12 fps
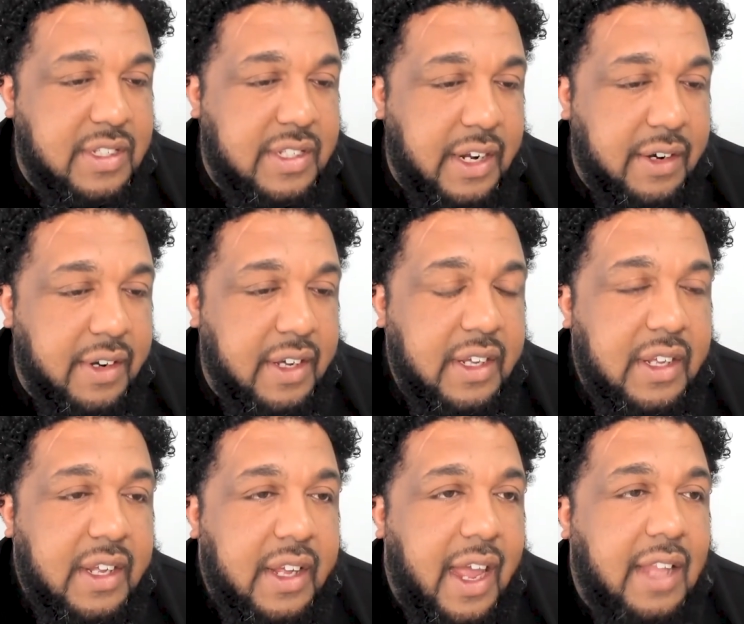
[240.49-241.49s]
etc.,
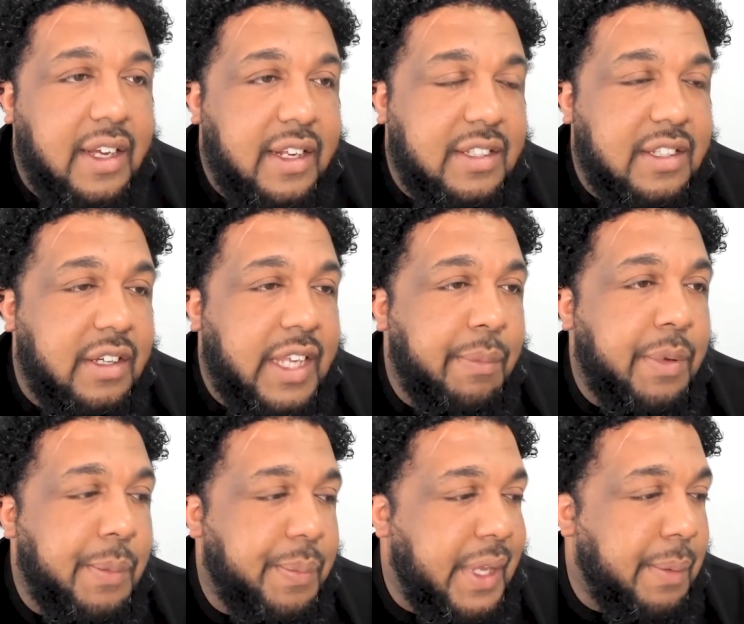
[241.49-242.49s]
and looking to still keep
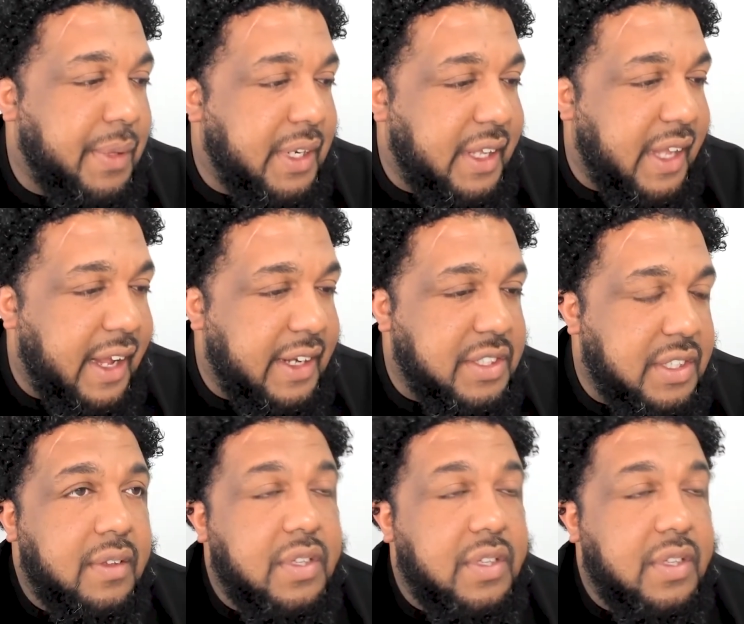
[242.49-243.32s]
people engaged.